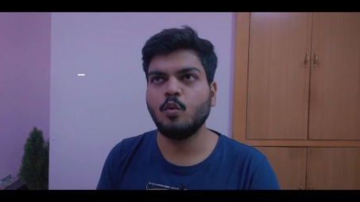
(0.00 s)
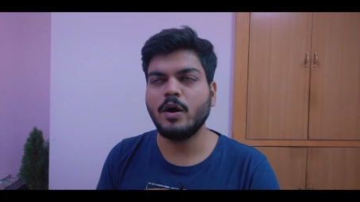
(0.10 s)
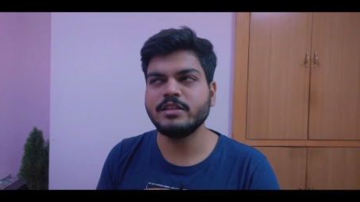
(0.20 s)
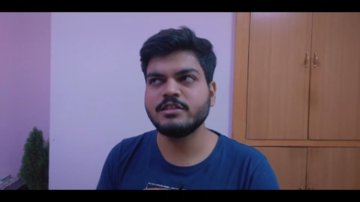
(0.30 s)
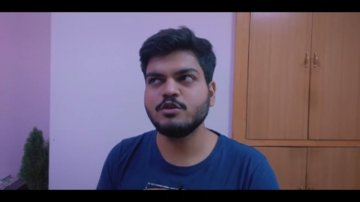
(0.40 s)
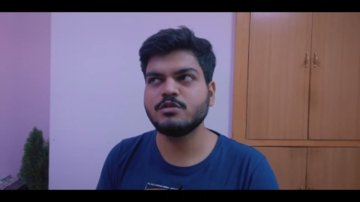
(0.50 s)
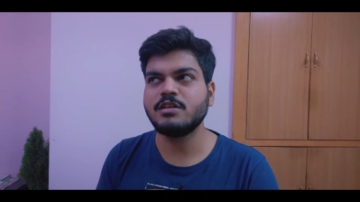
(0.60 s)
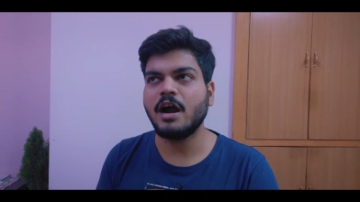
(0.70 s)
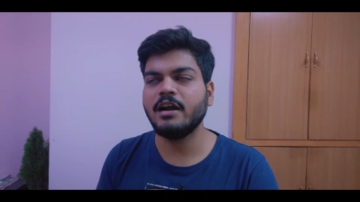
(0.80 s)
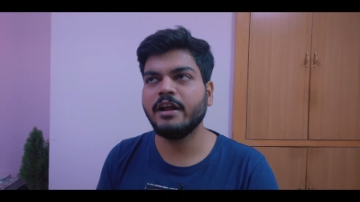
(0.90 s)
once you
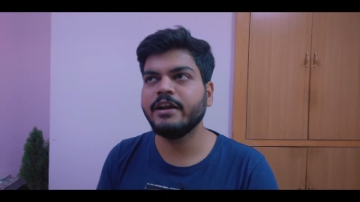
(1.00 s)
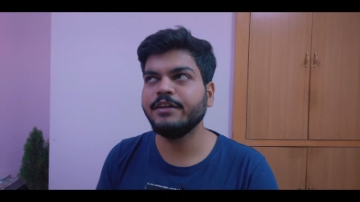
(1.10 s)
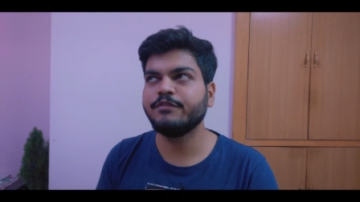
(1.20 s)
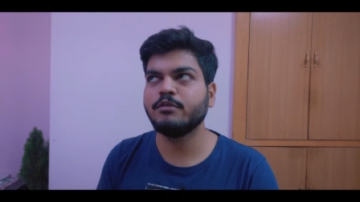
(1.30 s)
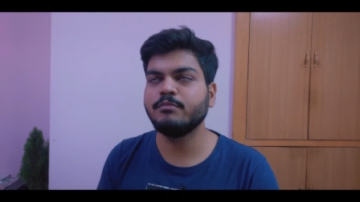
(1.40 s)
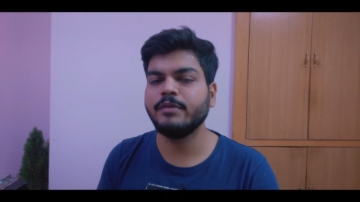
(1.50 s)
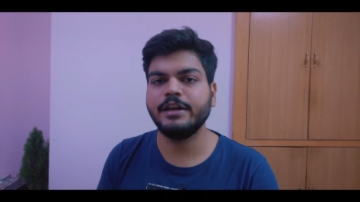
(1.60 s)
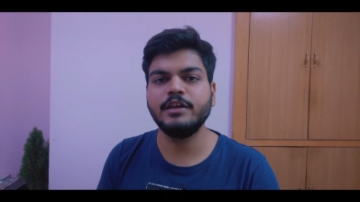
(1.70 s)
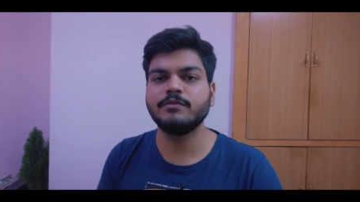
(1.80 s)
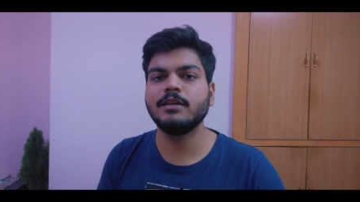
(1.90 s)
start learning from
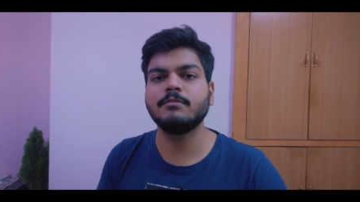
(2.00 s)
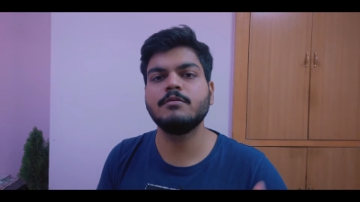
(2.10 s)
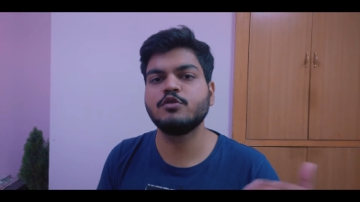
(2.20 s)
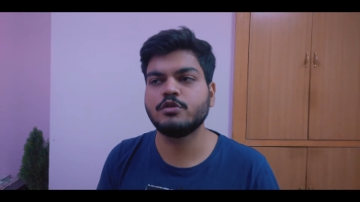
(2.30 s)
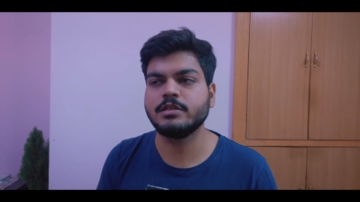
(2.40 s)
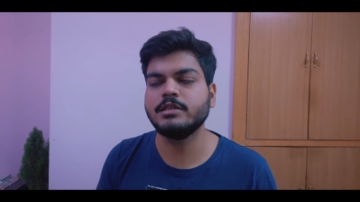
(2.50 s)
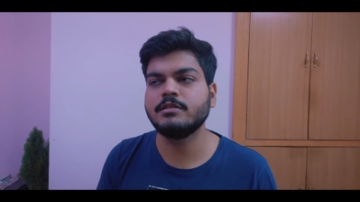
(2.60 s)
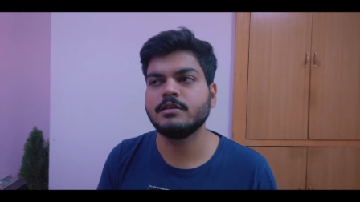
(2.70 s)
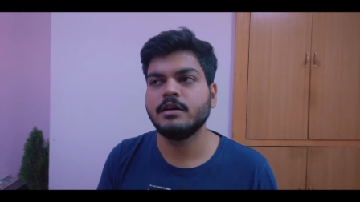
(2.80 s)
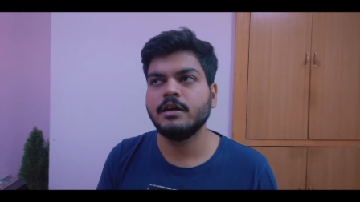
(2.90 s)
any of the above
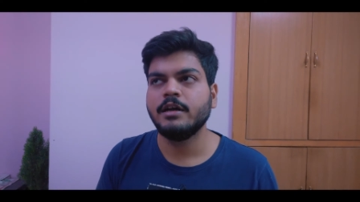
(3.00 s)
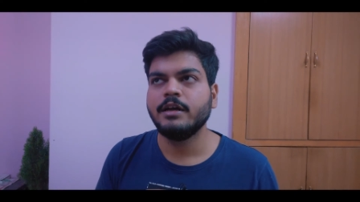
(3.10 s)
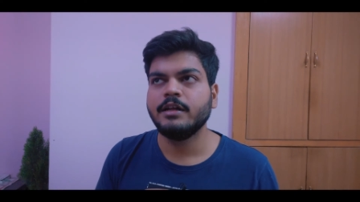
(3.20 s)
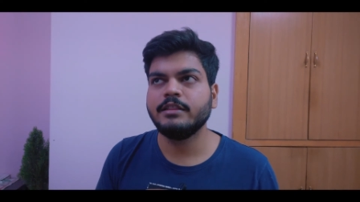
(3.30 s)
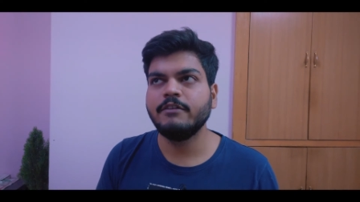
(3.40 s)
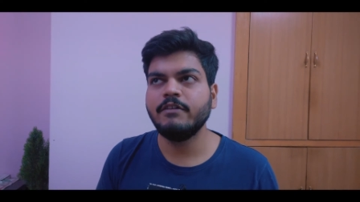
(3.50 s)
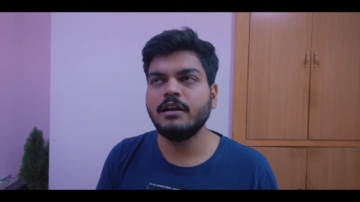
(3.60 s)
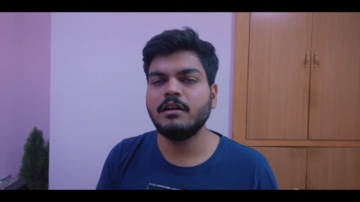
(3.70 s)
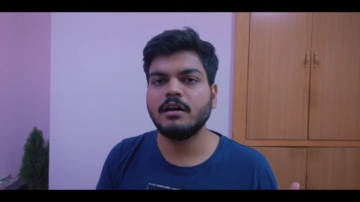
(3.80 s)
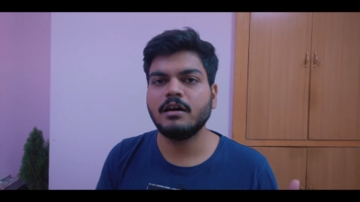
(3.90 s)
sources, they
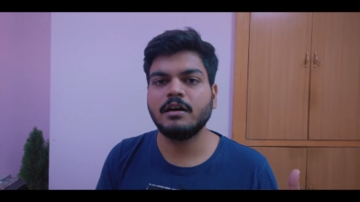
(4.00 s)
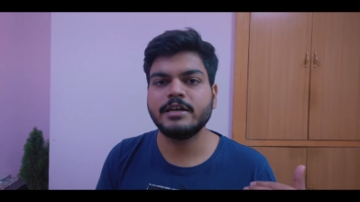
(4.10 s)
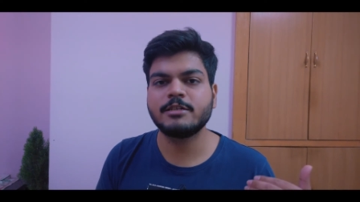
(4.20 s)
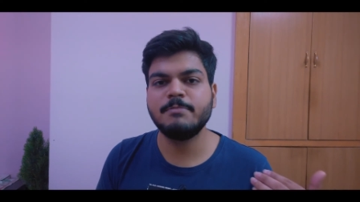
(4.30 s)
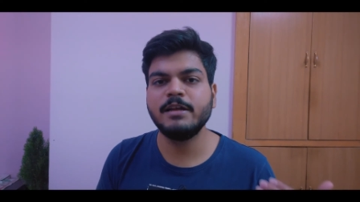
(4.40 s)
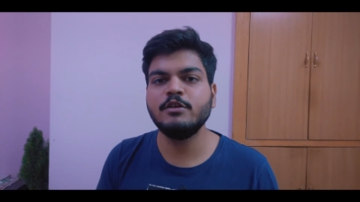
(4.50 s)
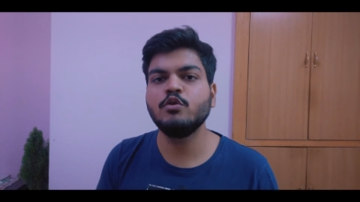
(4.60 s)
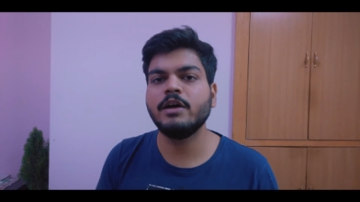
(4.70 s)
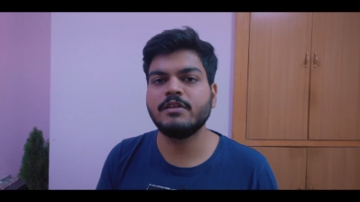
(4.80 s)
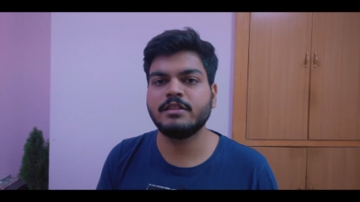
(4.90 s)
will explain
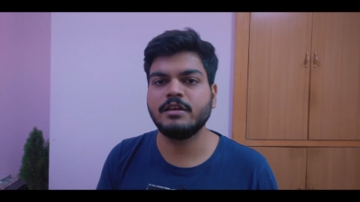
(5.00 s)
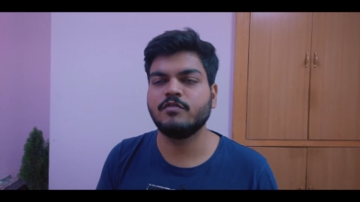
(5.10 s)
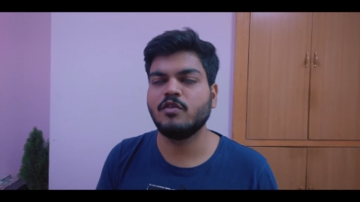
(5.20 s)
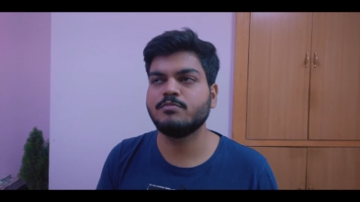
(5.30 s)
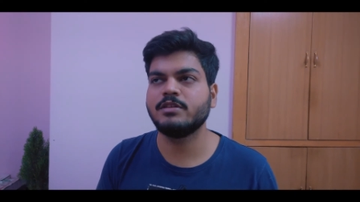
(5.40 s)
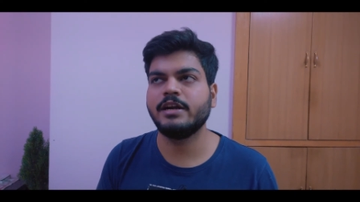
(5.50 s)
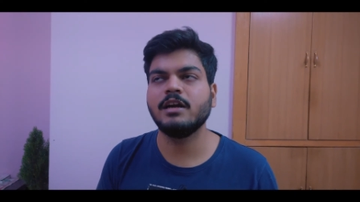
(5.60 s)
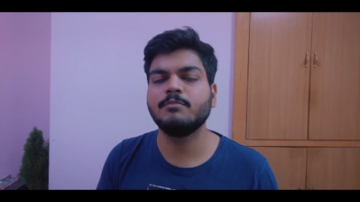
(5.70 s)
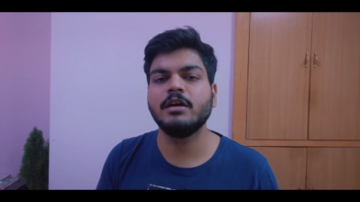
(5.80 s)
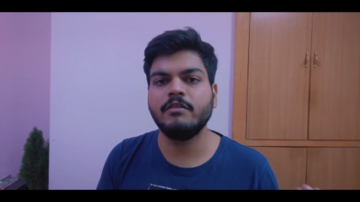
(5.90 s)
you everything from setting
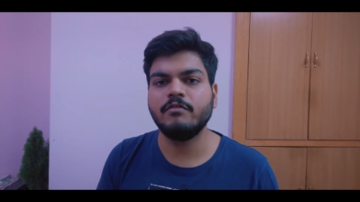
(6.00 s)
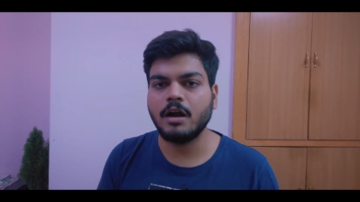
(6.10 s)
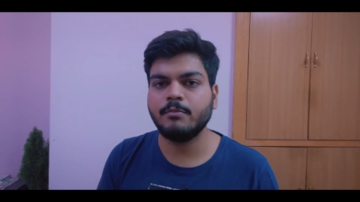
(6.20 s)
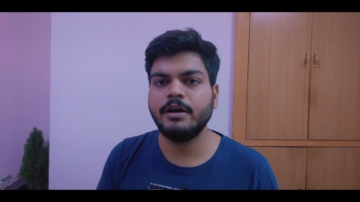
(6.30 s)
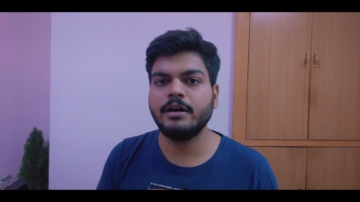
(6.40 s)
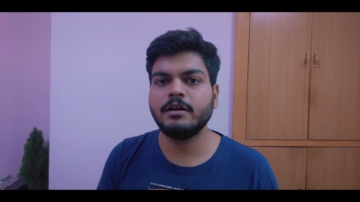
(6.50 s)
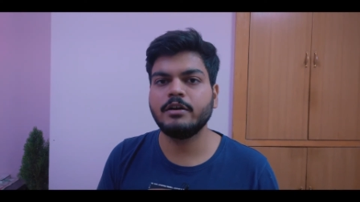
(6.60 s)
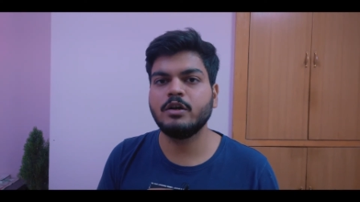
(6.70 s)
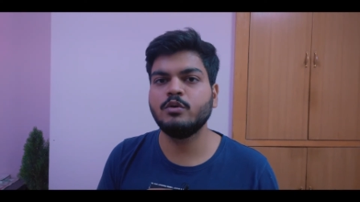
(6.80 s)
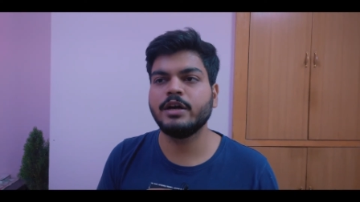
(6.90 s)
up the environment
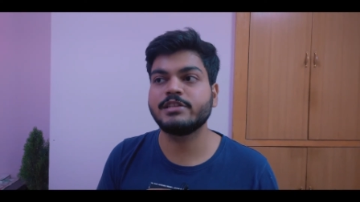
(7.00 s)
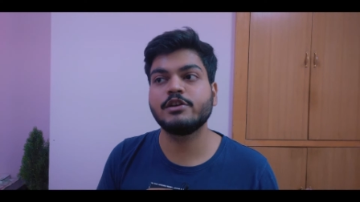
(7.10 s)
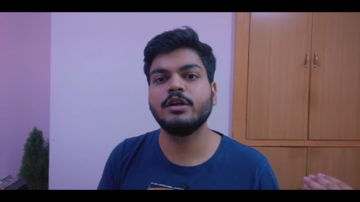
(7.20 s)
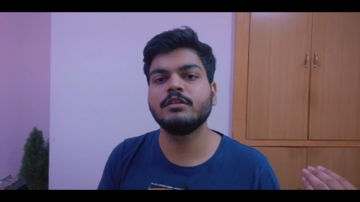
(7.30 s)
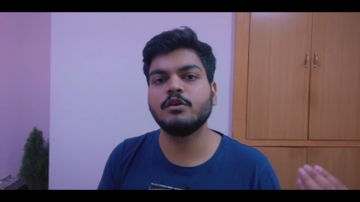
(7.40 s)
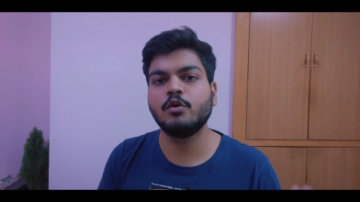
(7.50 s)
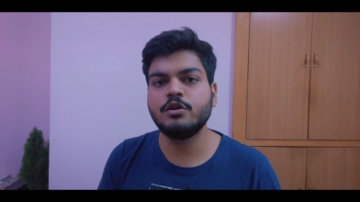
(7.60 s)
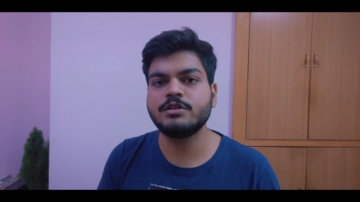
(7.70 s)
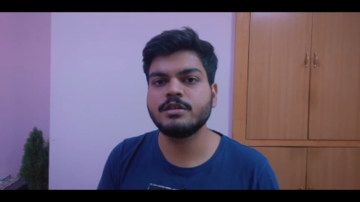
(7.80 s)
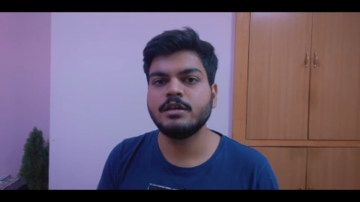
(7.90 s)
to executing the
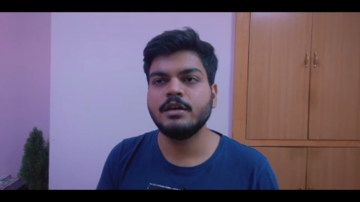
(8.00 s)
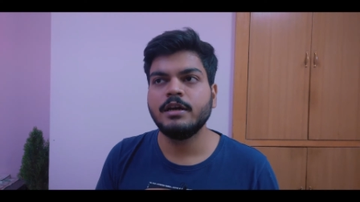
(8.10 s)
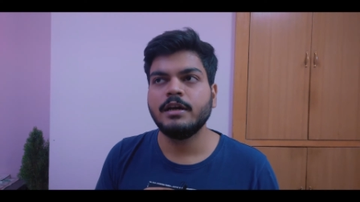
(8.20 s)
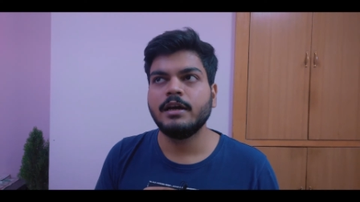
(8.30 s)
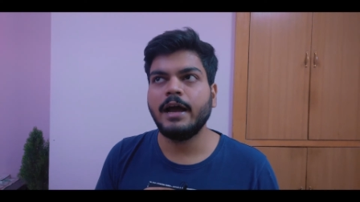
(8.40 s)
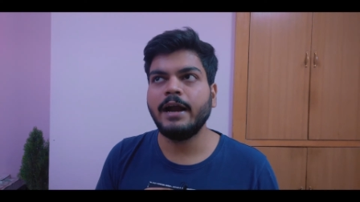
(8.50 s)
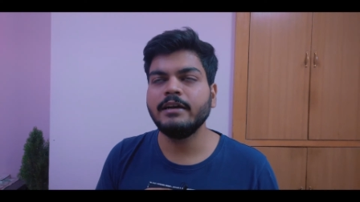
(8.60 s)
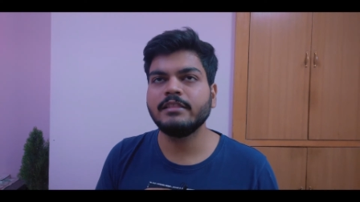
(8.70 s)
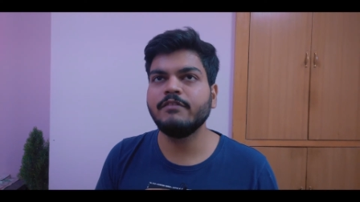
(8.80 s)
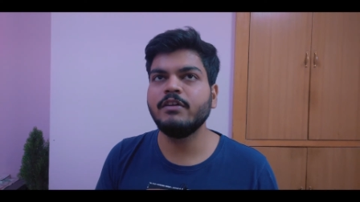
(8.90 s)
codes,
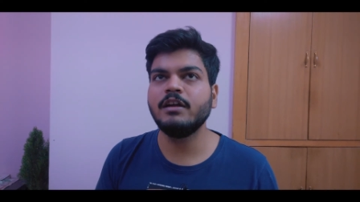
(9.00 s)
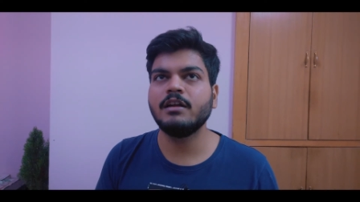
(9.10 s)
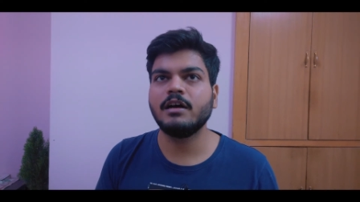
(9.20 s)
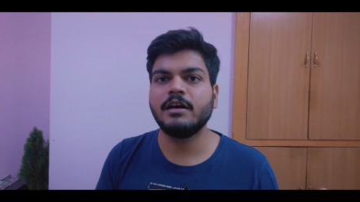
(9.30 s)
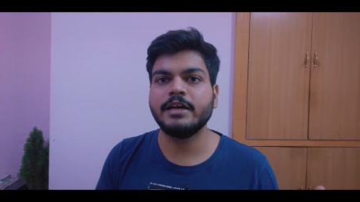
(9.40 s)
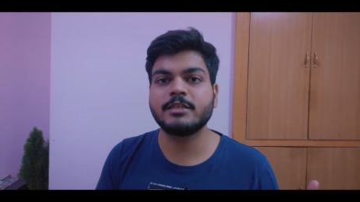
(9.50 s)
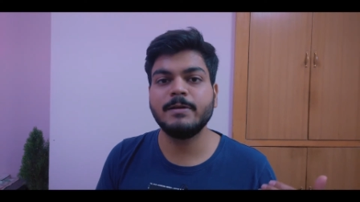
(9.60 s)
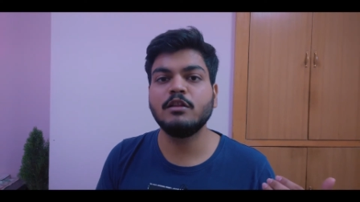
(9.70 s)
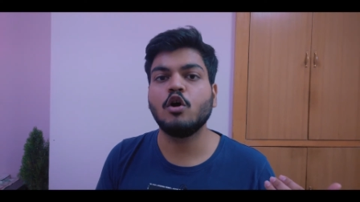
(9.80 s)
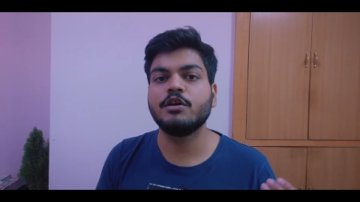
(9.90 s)
and they will
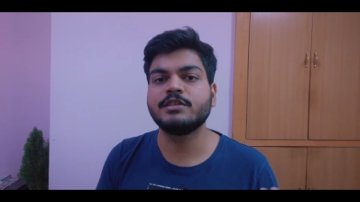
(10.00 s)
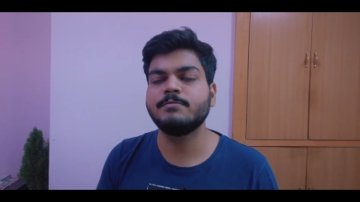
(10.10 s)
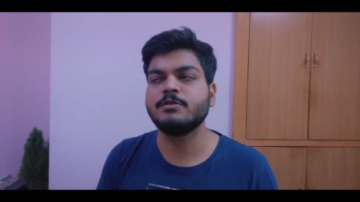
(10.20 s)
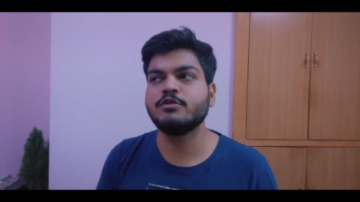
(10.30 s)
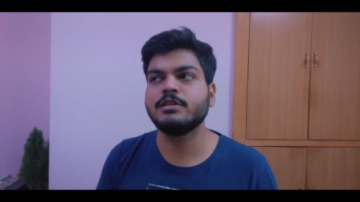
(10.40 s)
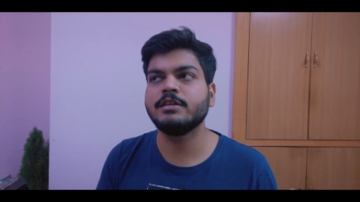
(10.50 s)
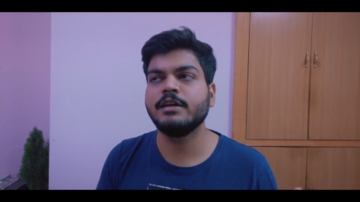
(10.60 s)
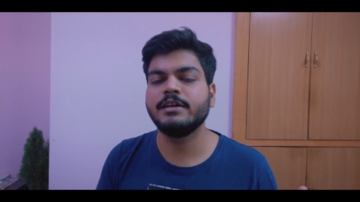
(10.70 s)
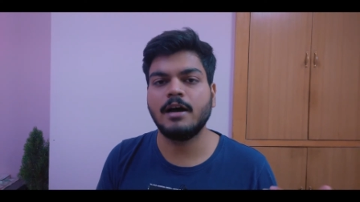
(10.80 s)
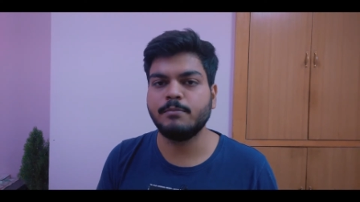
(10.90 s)
explain the concepts using
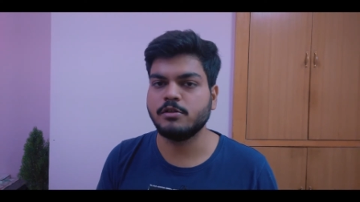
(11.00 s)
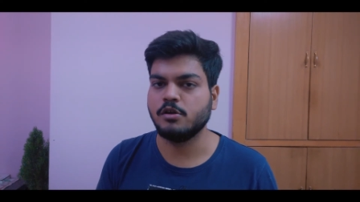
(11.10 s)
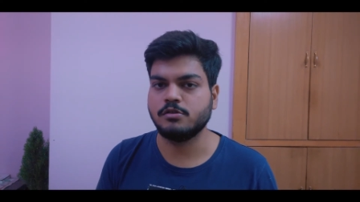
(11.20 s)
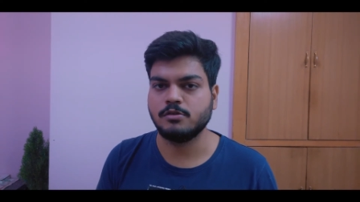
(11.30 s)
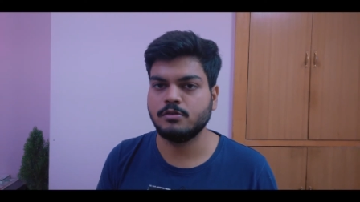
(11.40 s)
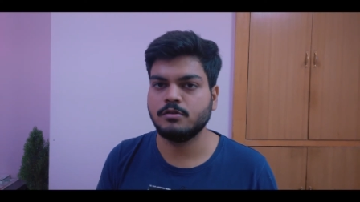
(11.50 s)
examples also.